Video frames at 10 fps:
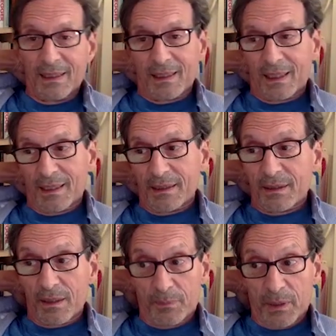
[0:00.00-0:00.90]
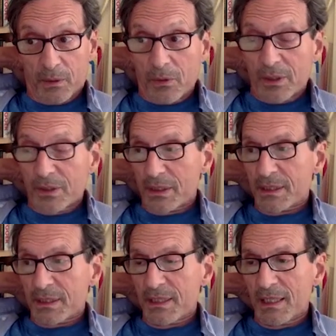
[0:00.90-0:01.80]
and uh, Bill Warner is
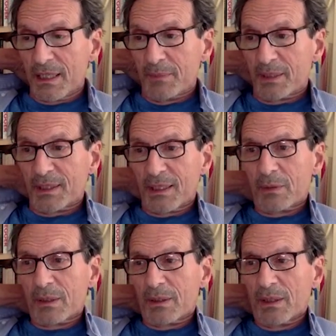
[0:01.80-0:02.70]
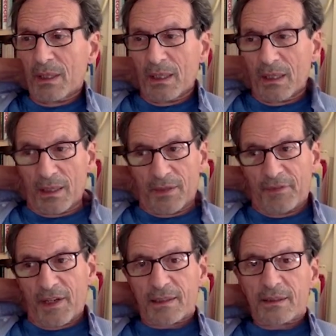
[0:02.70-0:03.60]
dead. But they were on the
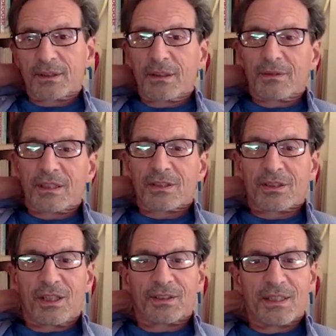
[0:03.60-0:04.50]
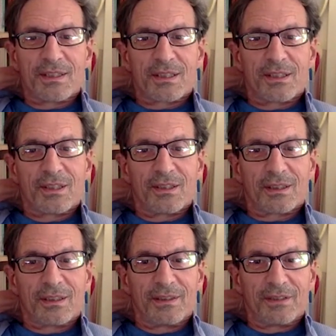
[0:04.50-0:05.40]
faculty of the Gestalt Institute of
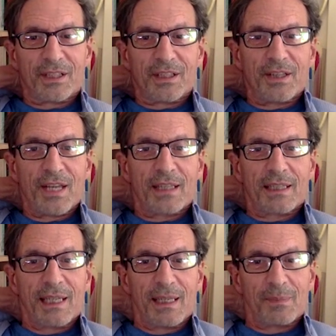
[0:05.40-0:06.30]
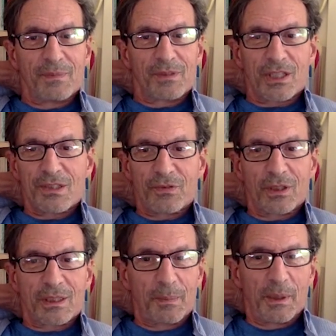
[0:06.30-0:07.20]
Cleveland, and they came just for
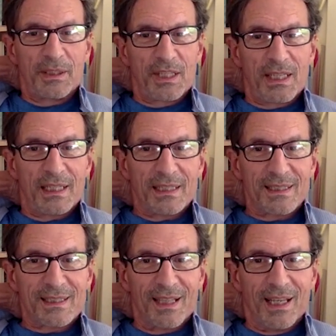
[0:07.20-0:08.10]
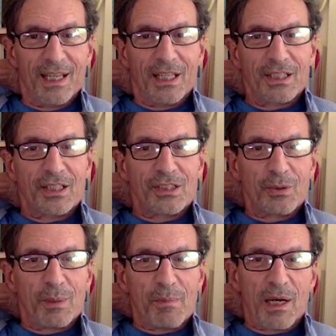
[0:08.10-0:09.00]
a couple of days to do
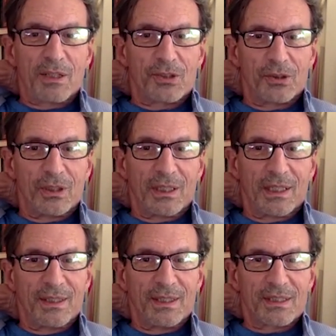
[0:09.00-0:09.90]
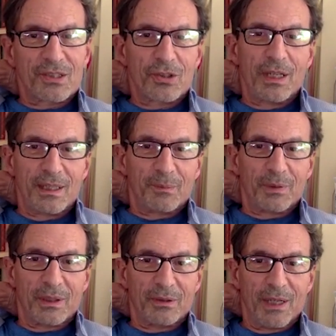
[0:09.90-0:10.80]
a module in this training
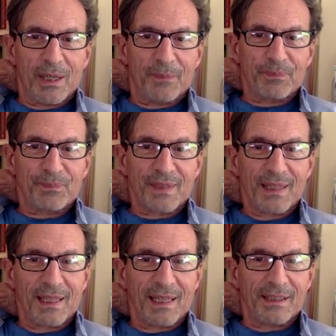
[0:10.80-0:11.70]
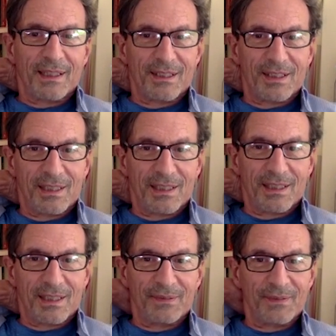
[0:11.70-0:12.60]
program at NTL
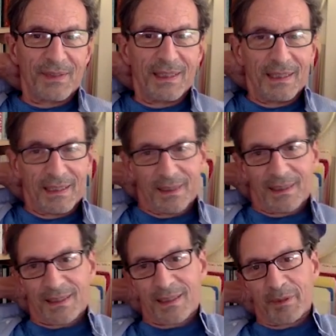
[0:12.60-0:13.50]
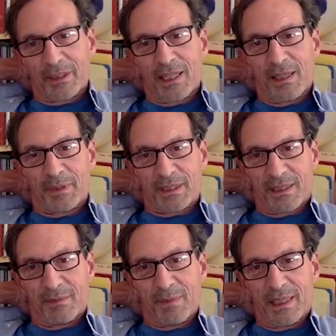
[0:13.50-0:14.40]
in the summer campus
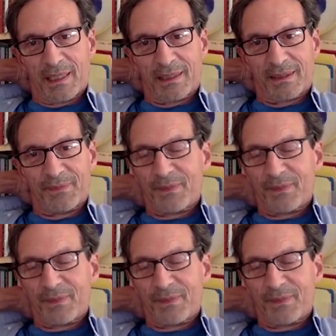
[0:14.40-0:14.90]
of Maine.